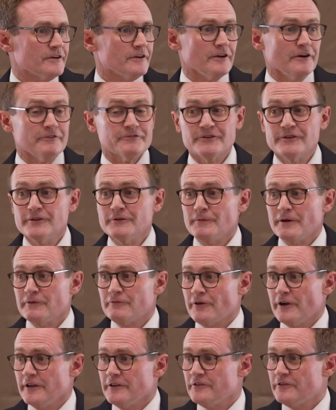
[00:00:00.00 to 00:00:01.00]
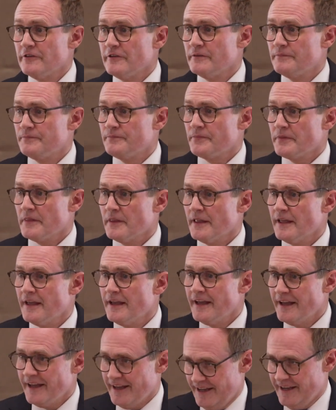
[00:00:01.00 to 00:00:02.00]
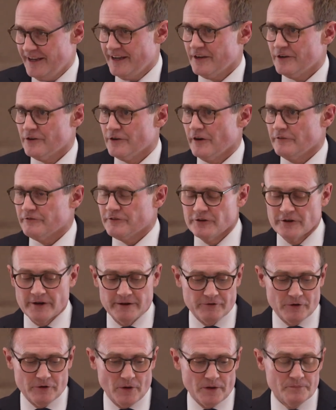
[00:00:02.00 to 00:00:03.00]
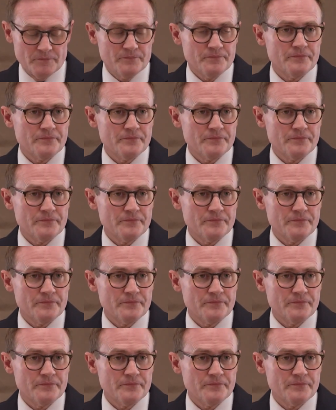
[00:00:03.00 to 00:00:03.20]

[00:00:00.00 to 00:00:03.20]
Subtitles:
Good afternoon, my friends. Good afternoon, everyone.